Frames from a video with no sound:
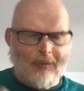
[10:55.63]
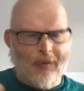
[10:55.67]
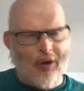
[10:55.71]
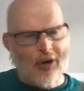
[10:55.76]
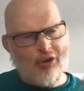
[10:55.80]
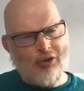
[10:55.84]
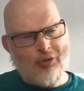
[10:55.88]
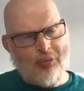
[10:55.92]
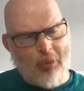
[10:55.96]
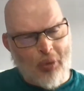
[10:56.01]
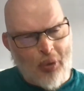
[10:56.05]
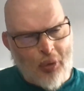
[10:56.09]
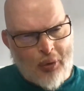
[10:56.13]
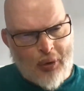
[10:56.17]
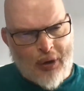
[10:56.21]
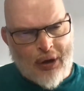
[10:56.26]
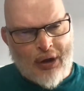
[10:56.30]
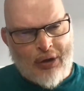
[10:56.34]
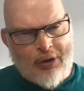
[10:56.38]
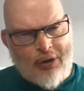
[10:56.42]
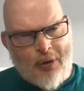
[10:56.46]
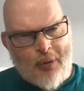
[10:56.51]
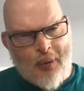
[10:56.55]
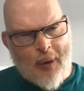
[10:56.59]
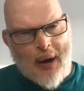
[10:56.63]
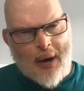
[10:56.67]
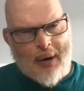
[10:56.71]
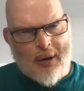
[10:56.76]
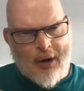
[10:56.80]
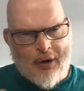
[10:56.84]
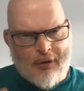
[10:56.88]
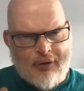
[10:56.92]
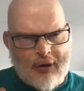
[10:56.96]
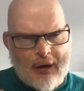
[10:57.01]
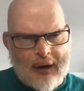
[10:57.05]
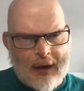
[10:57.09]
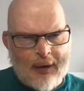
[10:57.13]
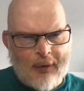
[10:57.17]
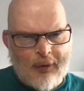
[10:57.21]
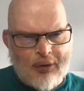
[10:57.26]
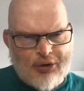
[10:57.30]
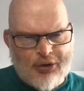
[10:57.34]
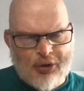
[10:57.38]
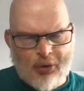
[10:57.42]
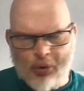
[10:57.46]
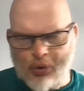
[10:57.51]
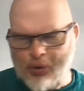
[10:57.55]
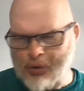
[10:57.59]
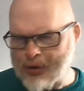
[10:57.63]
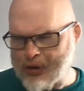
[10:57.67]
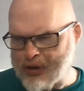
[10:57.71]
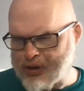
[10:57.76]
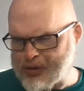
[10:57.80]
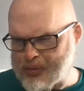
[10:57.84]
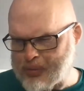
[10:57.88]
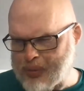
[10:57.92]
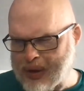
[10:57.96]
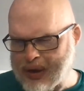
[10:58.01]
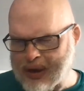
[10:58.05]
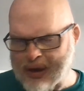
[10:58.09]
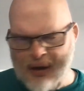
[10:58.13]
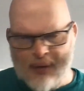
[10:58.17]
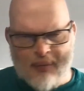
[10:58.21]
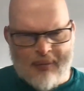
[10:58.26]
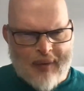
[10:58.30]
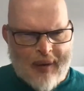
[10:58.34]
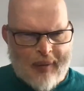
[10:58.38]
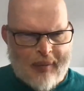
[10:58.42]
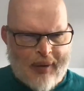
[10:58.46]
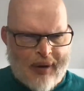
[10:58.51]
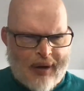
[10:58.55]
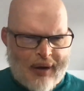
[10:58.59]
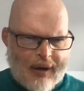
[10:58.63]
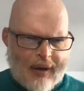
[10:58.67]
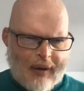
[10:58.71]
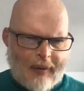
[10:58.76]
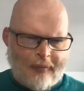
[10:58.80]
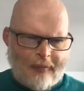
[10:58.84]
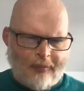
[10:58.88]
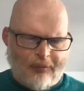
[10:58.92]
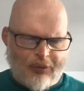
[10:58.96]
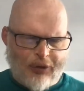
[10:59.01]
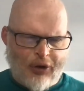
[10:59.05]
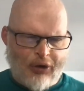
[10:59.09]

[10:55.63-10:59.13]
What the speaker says: exploring a new area of a language you already speak, and maybe